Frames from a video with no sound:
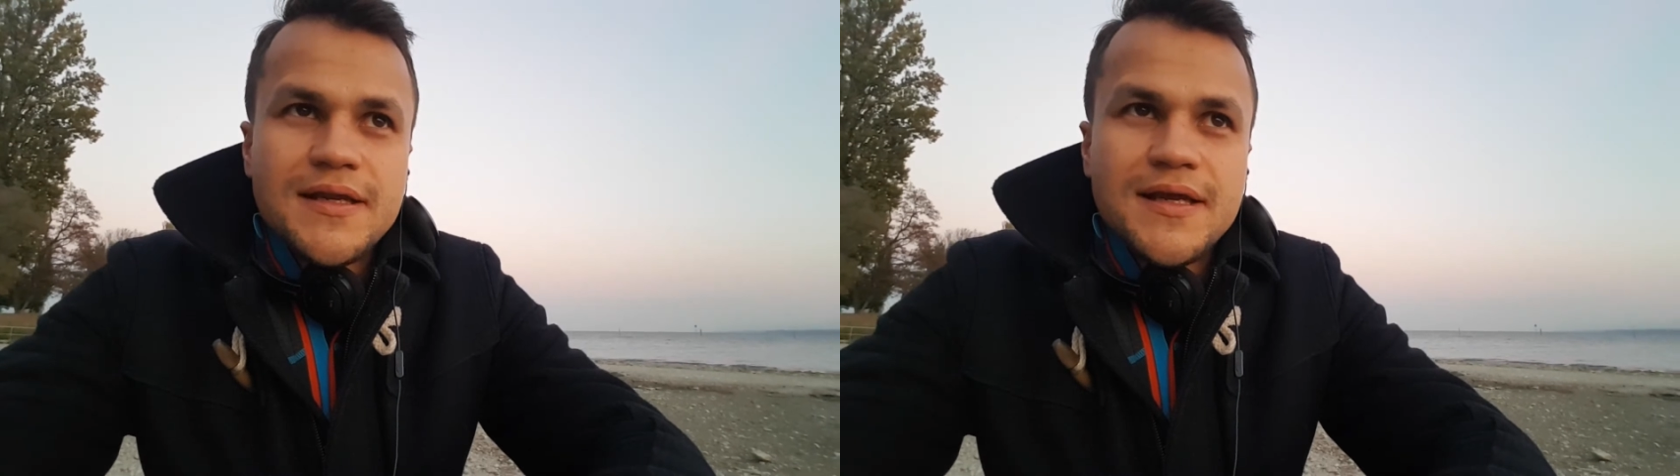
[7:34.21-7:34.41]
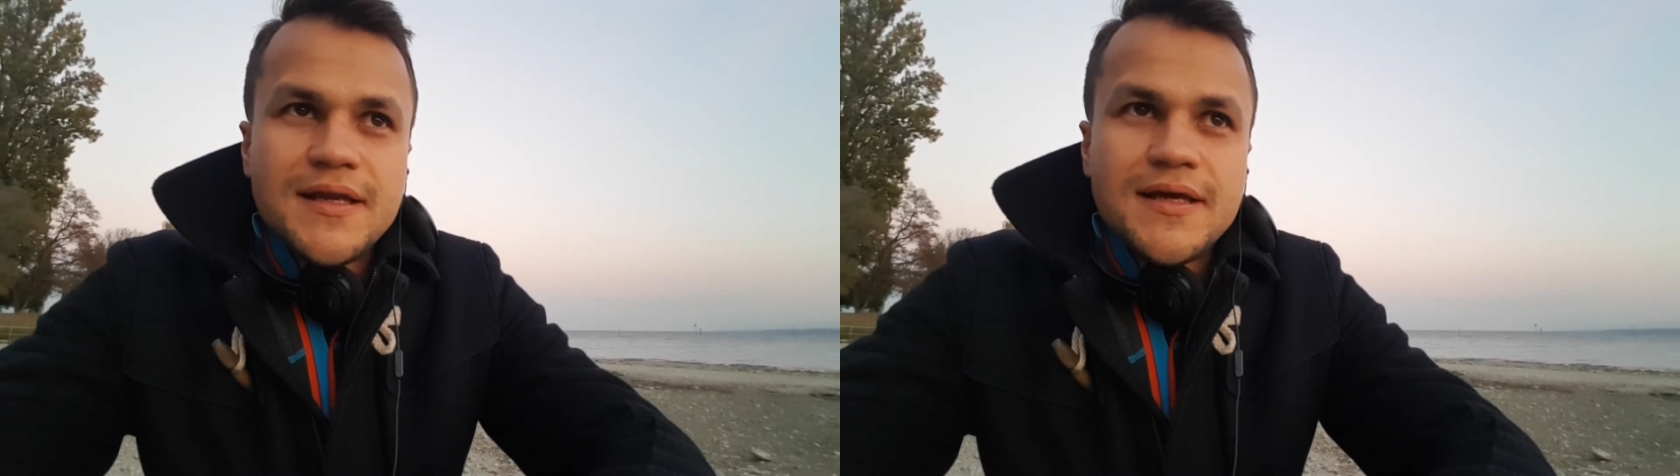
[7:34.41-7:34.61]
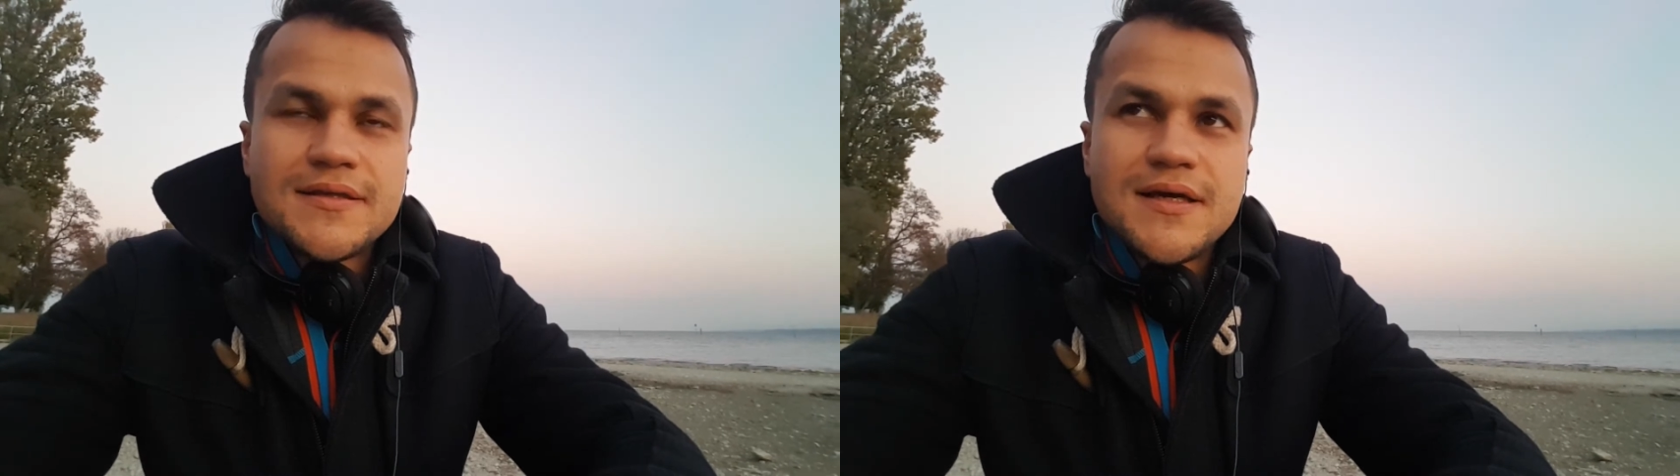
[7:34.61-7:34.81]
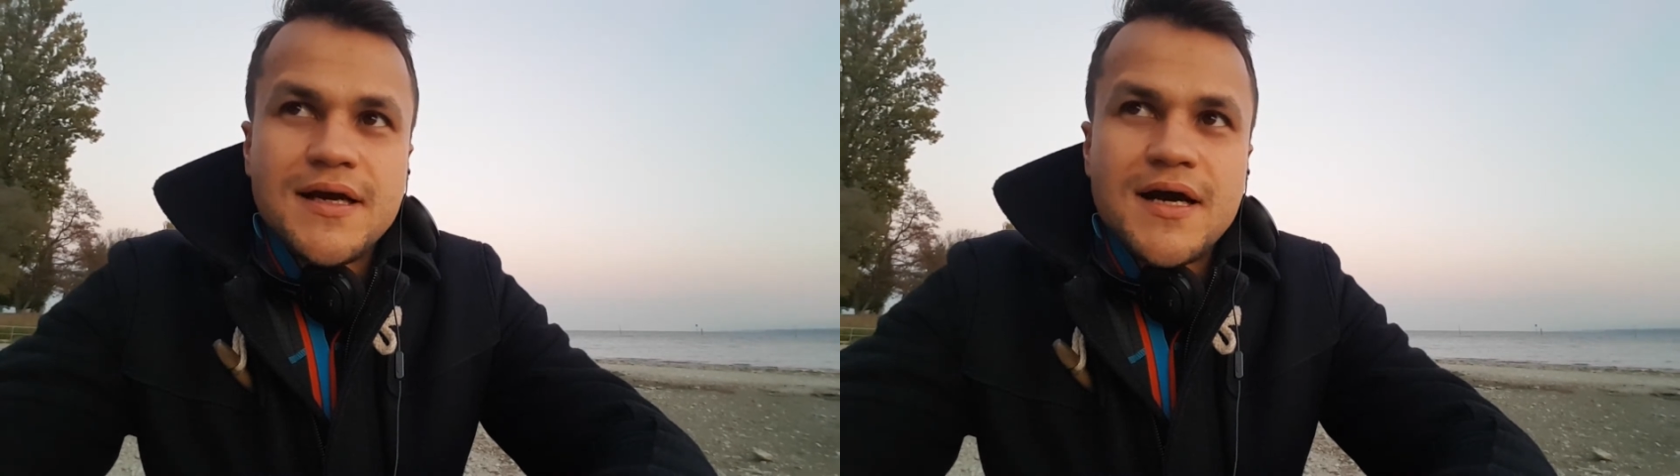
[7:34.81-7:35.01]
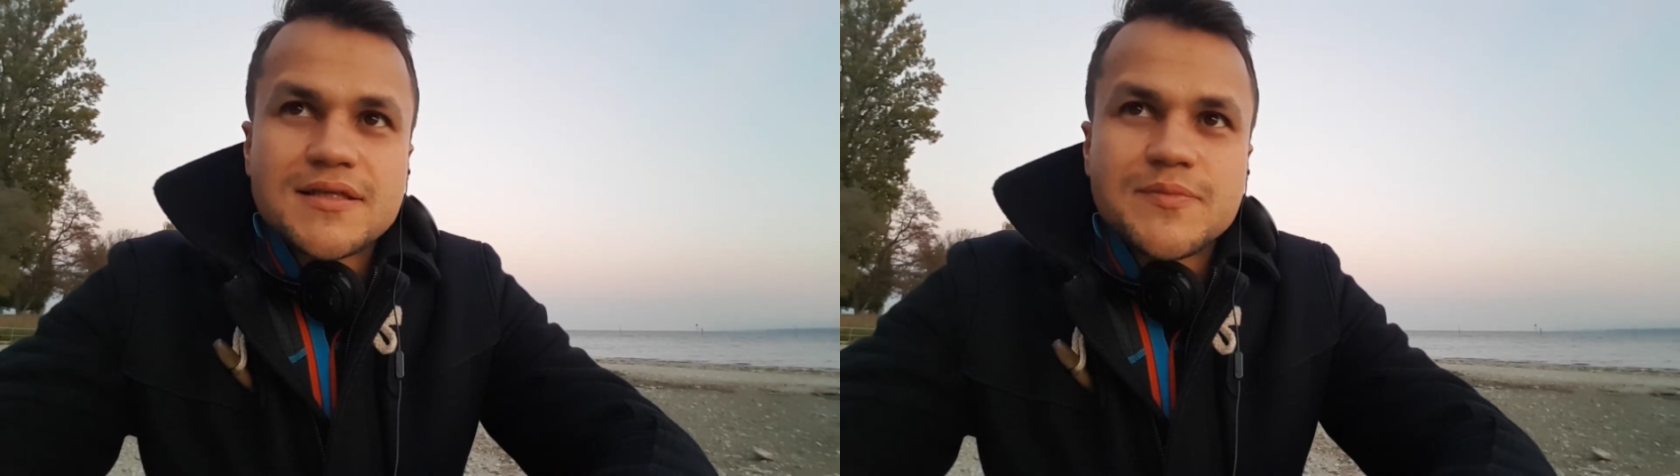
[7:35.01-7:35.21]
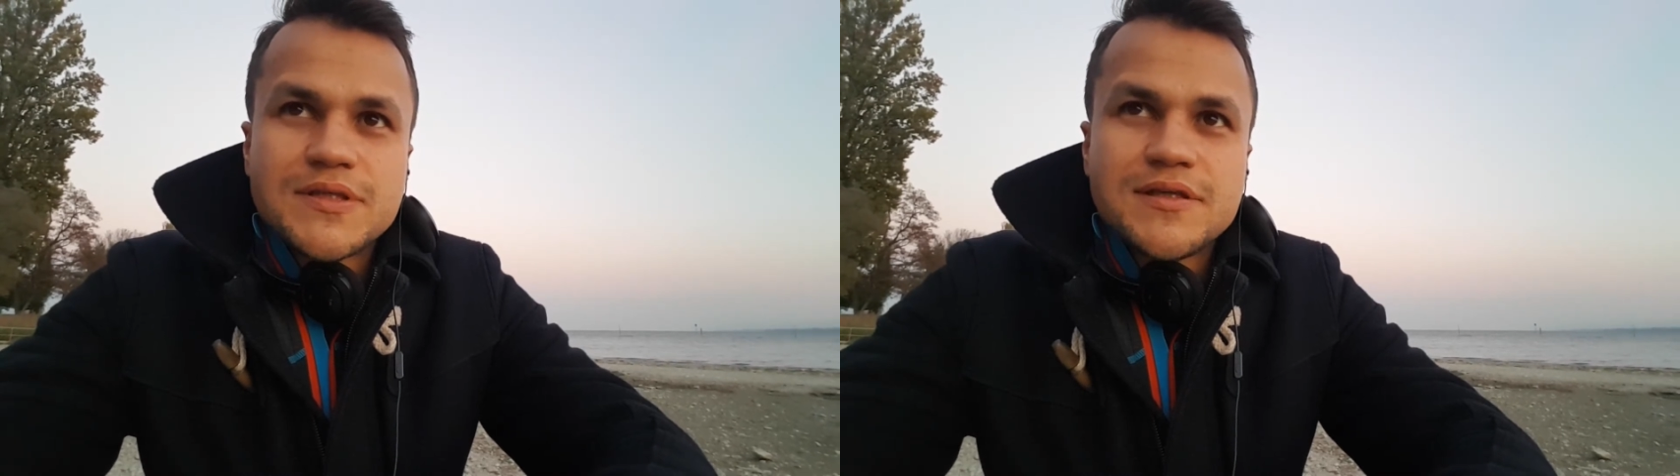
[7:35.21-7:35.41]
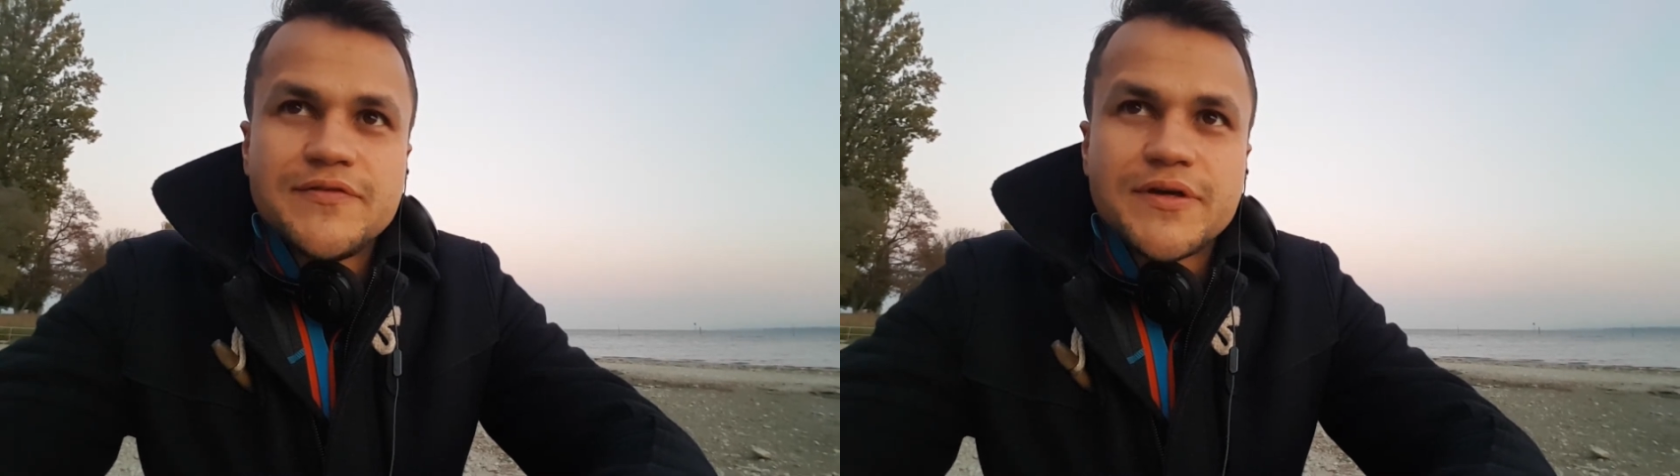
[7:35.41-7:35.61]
then I asked myself,